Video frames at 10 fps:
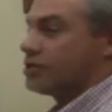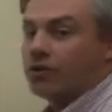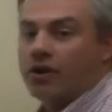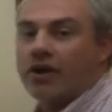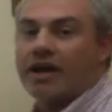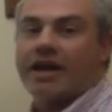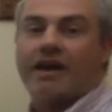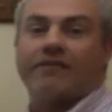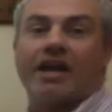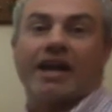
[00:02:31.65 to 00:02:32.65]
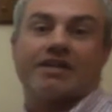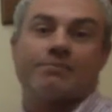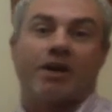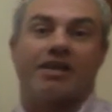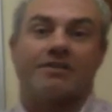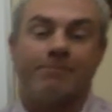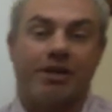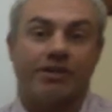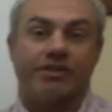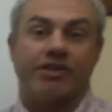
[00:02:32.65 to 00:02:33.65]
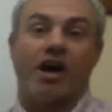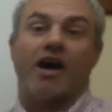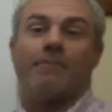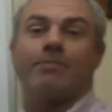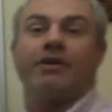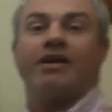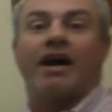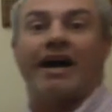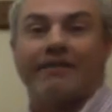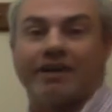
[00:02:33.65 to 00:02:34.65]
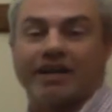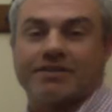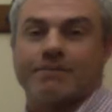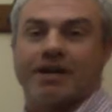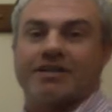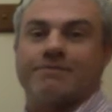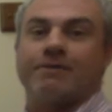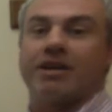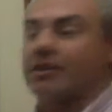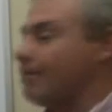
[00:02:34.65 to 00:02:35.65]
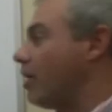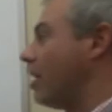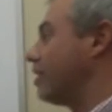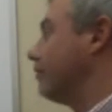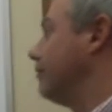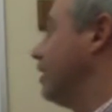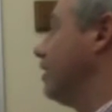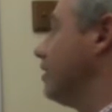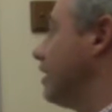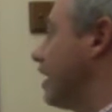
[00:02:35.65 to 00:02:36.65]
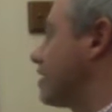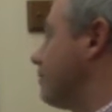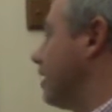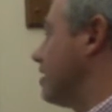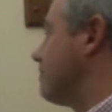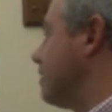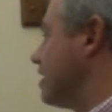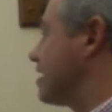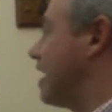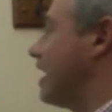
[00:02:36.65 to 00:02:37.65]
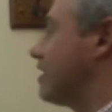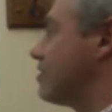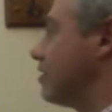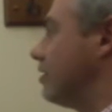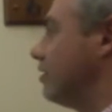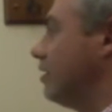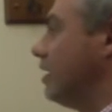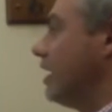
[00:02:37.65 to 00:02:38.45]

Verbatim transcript: So now I have an x minus b on the top, I have an x minus b on the bottom, the x minus b's cancel,